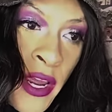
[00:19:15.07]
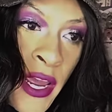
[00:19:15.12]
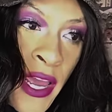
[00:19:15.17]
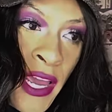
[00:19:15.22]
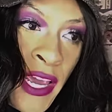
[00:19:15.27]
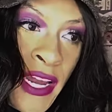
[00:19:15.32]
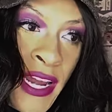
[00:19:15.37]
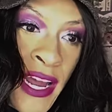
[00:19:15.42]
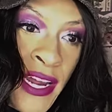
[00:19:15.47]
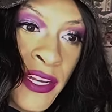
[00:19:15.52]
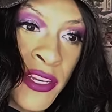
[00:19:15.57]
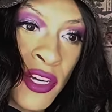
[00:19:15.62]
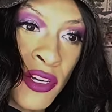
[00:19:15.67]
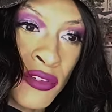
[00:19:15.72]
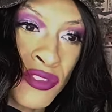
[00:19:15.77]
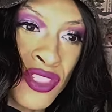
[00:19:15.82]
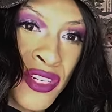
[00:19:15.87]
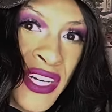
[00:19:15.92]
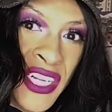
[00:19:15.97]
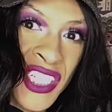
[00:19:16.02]
and I
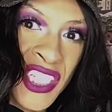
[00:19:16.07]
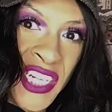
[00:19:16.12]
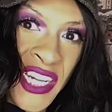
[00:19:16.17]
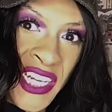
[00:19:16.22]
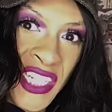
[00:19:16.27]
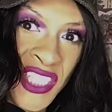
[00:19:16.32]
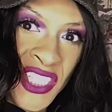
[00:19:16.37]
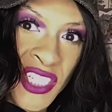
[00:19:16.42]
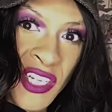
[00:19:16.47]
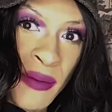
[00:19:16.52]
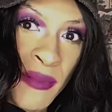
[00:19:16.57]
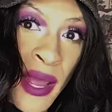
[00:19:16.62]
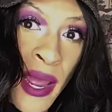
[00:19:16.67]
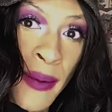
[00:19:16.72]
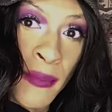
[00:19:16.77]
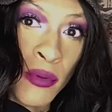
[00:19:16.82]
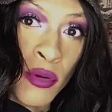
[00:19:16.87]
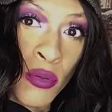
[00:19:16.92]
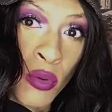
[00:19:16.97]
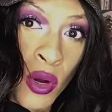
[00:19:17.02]
don't try to change them.
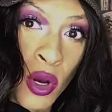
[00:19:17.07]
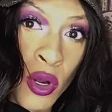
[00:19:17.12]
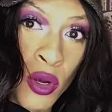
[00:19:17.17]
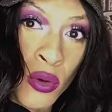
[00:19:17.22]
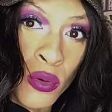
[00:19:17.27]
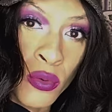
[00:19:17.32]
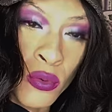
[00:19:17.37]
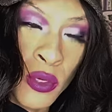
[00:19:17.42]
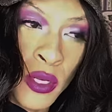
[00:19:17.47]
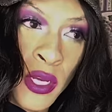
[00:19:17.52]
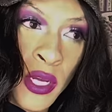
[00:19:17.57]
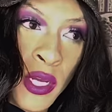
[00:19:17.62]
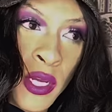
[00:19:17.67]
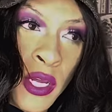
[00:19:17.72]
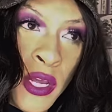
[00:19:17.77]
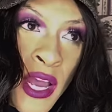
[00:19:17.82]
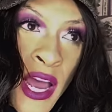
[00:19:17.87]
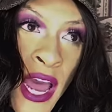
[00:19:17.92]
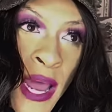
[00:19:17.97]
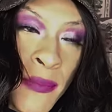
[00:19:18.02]
I'm grown.
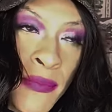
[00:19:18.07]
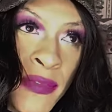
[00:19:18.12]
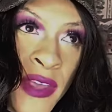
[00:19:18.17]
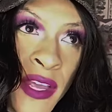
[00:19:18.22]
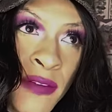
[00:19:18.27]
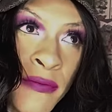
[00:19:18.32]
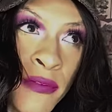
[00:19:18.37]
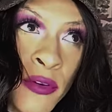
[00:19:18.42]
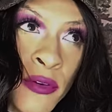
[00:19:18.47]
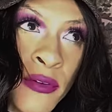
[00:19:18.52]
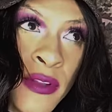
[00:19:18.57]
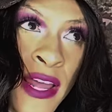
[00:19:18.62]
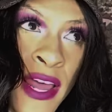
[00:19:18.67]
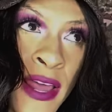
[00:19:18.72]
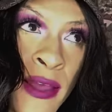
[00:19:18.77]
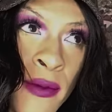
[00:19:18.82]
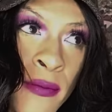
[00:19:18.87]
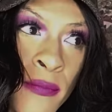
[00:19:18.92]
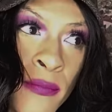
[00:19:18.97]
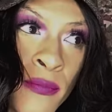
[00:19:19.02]
I'm thankful
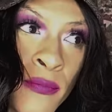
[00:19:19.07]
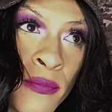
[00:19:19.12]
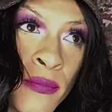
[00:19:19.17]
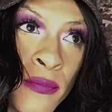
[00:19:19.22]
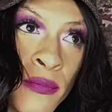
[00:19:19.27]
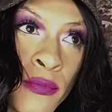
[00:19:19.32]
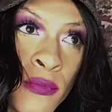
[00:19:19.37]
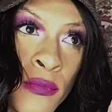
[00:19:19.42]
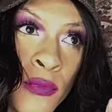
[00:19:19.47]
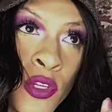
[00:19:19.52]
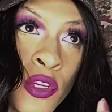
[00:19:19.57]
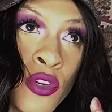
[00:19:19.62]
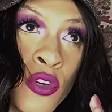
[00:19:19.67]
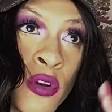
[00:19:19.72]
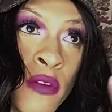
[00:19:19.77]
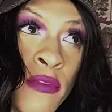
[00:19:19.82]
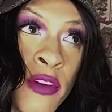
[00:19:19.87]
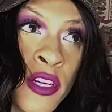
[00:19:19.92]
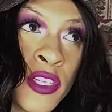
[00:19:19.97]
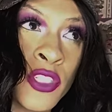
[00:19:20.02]
that the
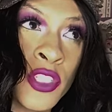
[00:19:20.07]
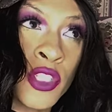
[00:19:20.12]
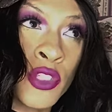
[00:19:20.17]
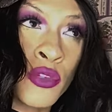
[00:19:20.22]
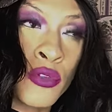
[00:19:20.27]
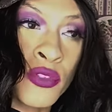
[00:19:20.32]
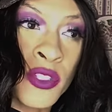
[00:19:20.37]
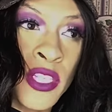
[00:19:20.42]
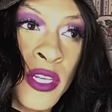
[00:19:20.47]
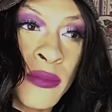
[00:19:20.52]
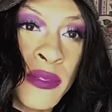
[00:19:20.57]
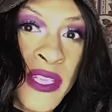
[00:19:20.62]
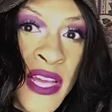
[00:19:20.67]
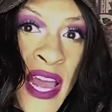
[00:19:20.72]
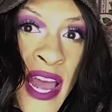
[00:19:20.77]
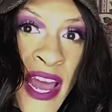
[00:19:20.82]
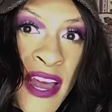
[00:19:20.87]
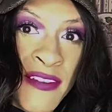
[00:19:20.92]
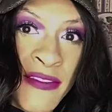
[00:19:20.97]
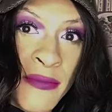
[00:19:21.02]
universe used them to
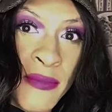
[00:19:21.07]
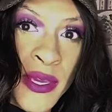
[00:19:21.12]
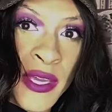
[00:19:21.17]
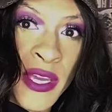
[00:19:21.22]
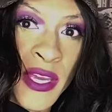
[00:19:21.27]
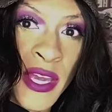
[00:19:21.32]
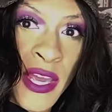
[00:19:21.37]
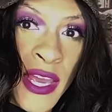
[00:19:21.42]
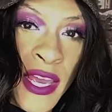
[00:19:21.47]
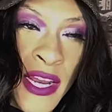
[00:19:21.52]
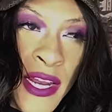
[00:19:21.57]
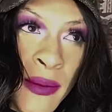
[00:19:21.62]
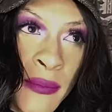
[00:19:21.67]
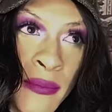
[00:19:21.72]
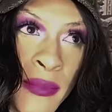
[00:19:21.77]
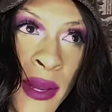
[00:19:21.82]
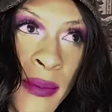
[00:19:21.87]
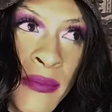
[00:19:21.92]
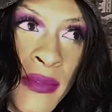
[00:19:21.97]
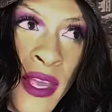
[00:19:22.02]
have me, and
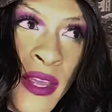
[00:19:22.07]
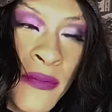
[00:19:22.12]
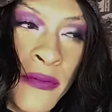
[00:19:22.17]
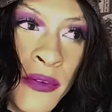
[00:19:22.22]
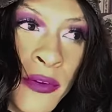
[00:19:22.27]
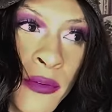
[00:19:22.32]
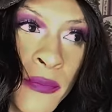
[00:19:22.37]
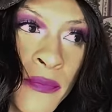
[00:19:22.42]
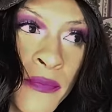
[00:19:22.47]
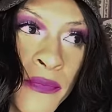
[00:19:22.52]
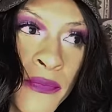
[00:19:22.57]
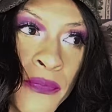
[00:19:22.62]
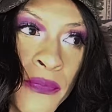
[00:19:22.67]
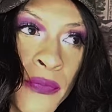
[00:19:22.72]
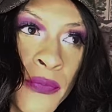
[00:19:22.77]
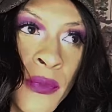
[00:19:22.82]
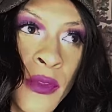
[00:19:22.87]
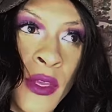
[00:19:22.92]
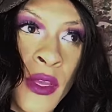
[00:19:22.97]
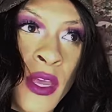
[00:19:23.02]
I'm thankful.
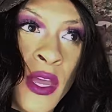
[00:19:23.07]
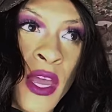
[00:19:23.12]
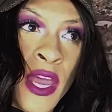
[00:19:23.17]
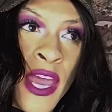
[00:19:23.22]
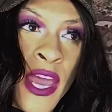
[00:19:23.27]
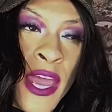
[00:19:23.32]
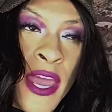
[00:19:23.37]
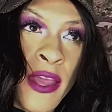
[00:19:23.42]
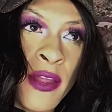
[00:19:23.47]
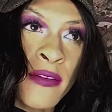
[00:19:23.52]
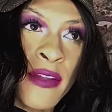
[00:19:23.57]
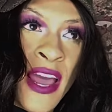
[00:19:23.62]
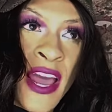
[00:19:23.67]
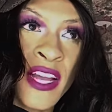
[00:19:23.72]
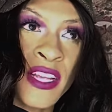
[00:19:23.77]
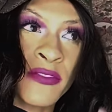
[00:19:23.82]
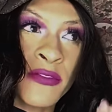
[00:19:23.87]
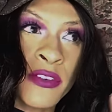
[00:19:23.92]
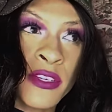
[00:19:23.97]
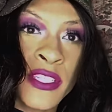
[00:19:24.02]
And
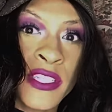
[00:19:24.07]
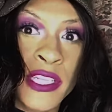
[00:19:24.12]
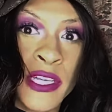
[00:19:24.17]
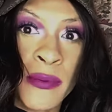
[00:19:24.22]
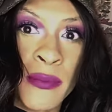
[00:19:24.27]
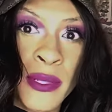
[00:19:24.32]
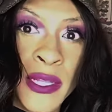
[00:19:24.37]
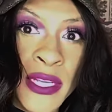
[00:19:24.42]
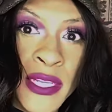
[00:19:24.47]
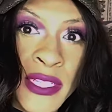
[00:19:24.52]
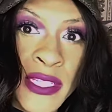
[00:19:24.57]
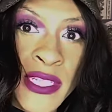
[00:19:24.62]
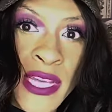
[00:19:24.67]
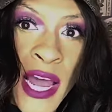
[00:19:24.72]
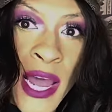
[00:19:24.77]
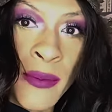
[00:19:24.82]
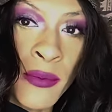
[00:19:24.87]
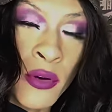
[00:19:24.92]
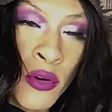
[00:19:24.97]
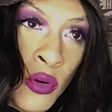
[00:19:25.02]
as for siblings,
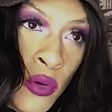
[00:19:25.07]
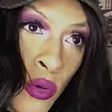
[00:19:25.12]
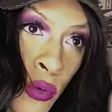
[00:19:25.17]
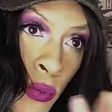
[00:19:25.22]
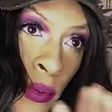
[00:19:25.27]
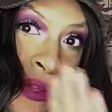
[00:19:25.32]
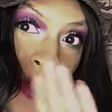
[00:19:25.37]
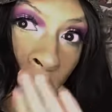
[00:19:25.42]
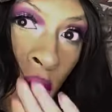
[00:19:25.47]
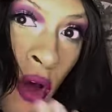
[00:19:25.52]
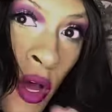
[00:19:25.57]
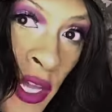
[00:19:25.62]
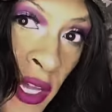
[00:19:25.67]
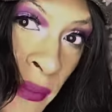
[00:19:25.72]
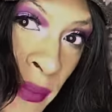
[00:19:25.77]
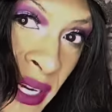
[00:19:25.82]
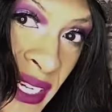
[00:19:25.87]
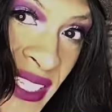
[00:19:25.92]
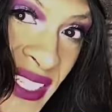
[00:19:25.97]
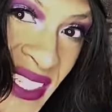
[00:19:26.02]
I'm cool with all of
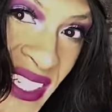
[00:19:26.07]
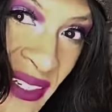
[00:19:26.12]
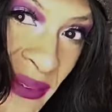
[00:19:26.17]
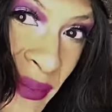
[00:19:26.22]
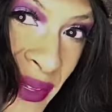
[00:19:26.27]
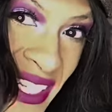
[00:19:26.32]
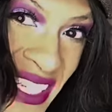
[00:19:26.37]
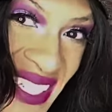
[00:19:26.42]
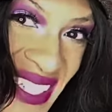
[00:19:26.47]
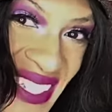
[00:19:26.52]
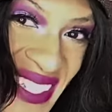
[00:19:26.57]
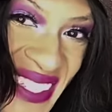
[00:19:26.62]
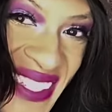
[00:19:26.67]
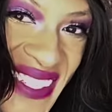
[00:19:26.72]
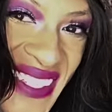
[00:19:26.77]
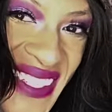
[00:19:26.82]
my siblings,